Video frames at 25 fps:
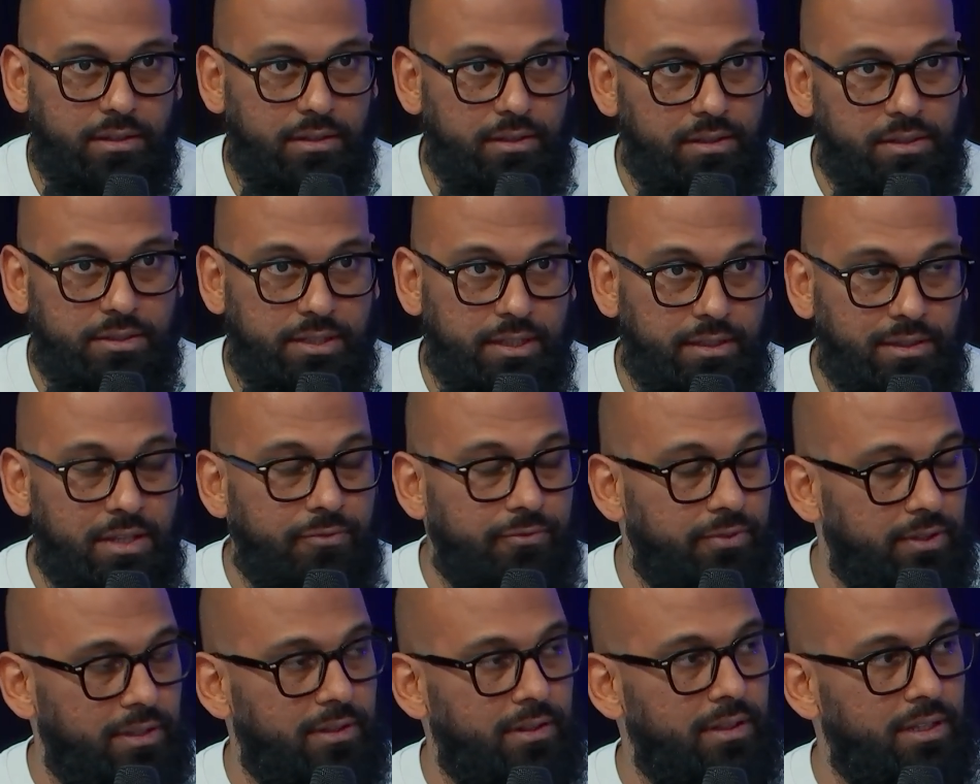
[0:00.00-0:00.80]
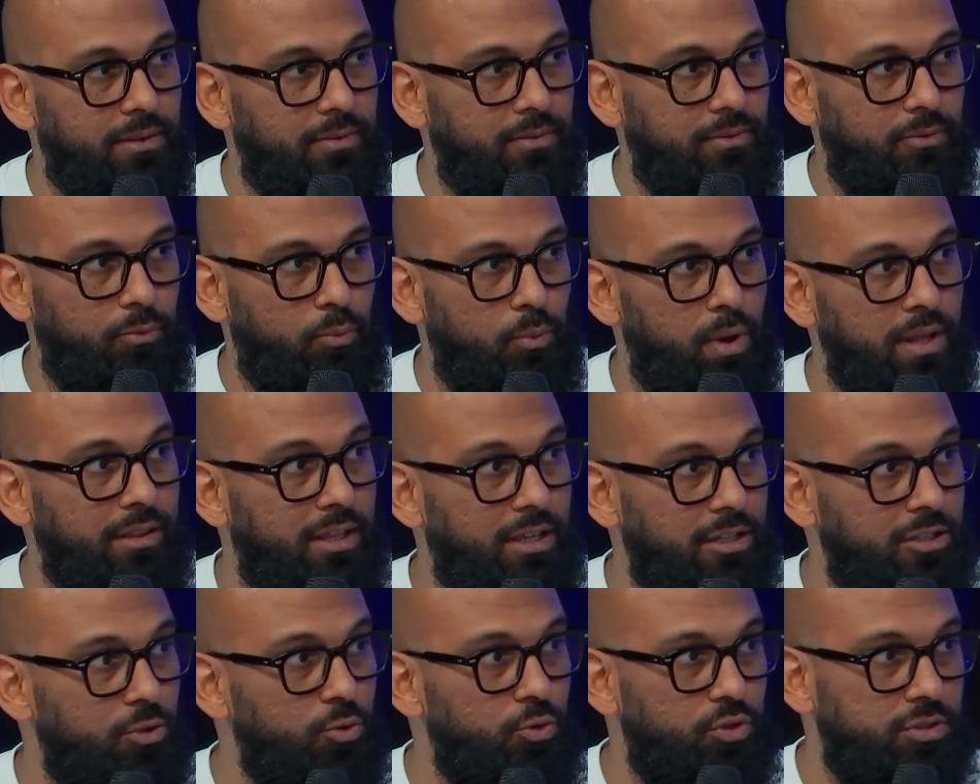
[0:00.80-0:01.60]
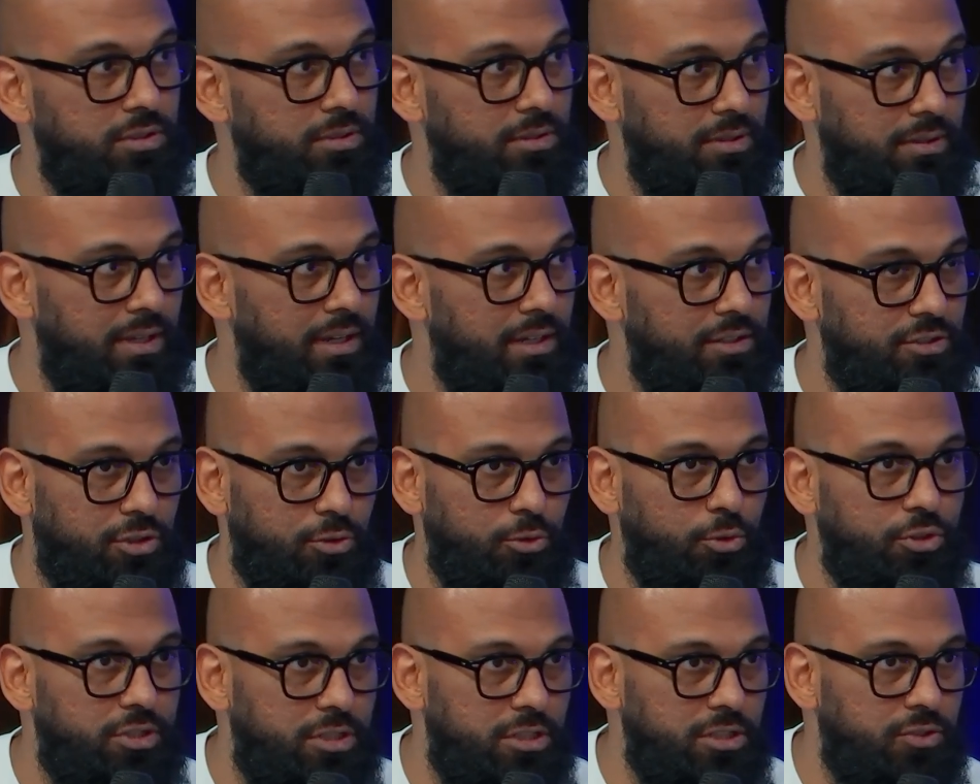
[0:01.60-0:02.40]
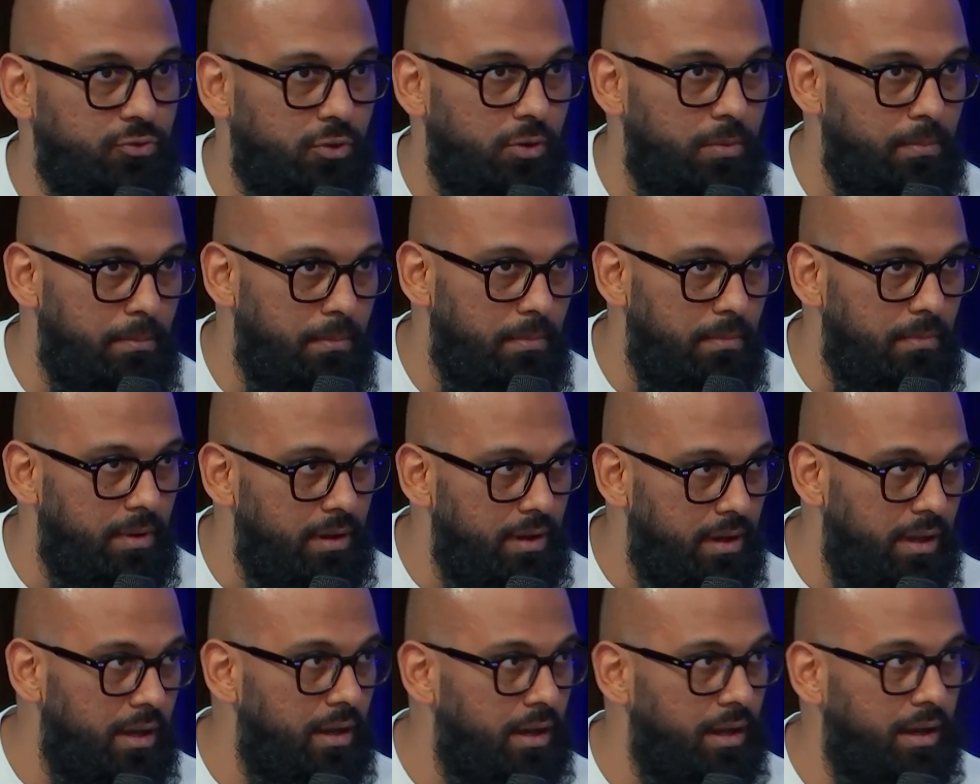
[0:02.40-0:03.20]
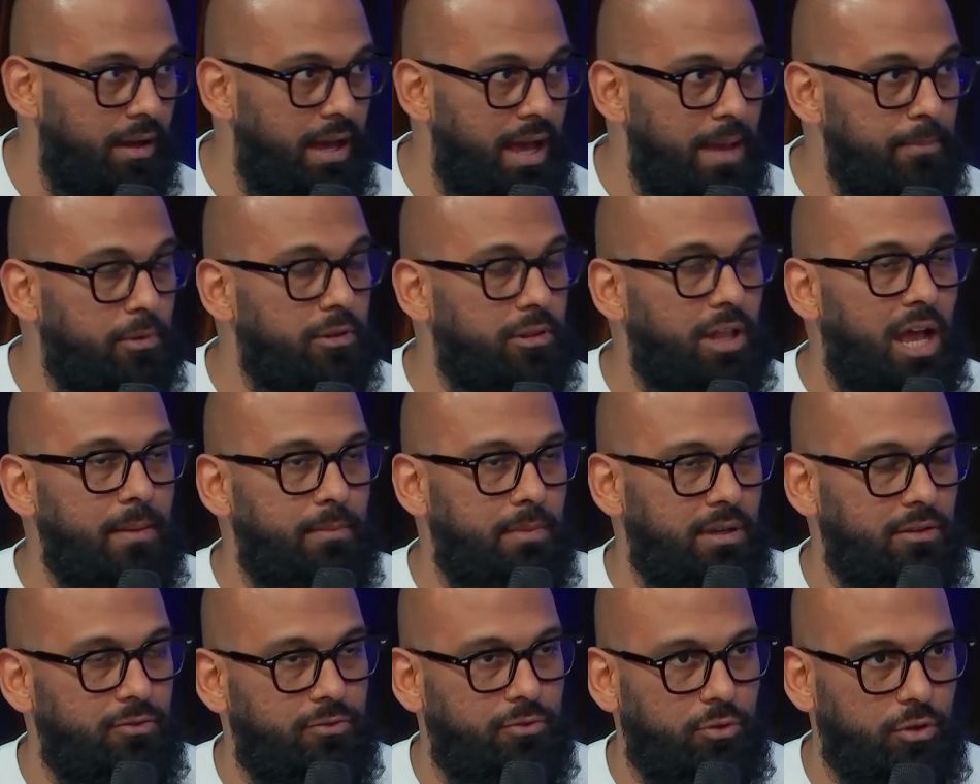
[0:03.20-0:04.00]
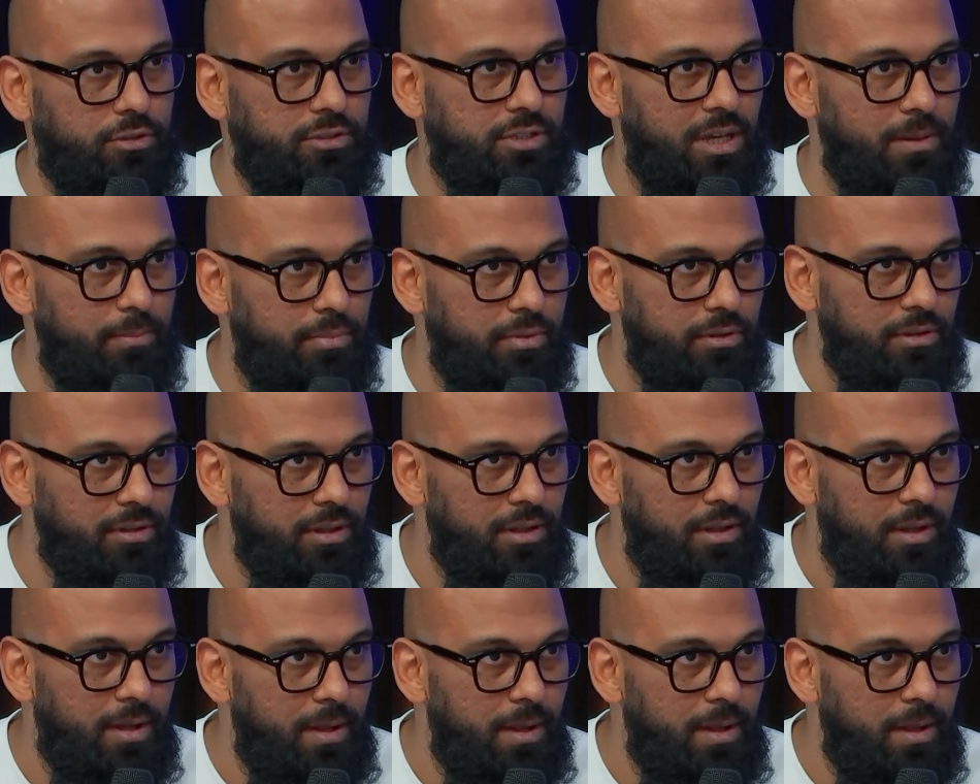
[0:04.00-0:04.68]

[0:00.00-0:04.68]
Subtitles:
significantly when they use the solutions from MClimate, for example.